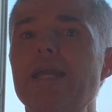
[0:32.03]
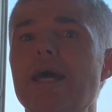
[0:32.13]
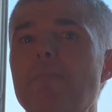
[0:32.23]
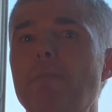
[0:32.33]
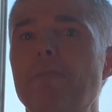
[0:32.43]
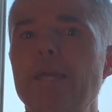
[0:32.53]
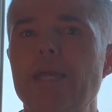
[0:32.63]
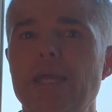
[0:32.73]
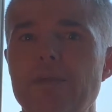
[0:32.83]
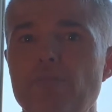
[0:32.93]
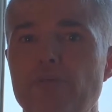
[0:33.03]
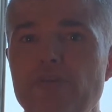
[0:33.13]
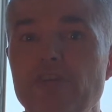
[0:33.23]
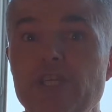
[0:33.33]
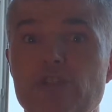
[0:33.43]
end up being
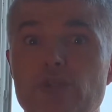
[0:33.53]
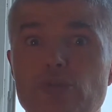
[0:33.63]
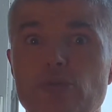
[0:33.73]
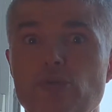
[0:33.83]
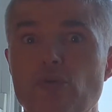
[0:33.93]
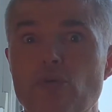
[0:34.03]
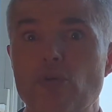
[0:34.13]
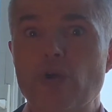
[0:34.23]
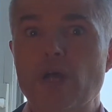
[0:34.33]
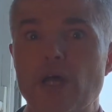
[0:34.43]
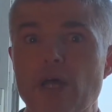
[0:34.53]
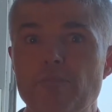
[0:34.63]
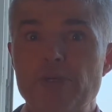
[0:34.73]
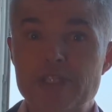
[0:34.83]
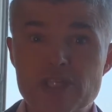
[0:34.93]
privy to or a
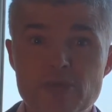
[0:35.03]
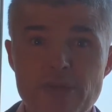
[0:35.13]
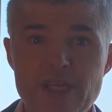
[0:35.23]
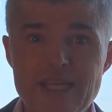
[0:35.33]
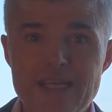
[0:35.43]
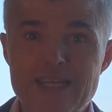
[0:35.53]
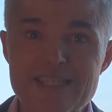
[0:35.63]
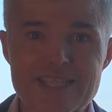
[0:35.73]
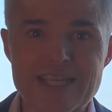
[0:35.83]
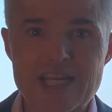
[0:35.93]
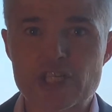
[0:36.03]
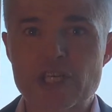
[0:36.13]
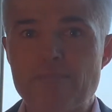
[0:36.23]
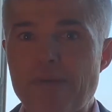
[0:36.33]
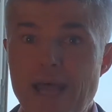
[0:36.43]
participant in a discussion
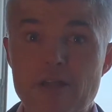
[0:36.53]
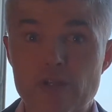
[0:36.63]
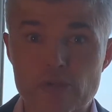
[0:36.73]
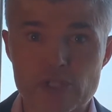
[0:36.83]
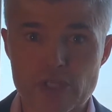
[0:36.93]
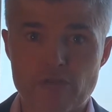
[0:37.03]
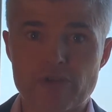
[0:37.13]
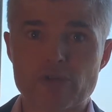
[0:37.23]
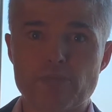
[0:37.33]
about yourself and your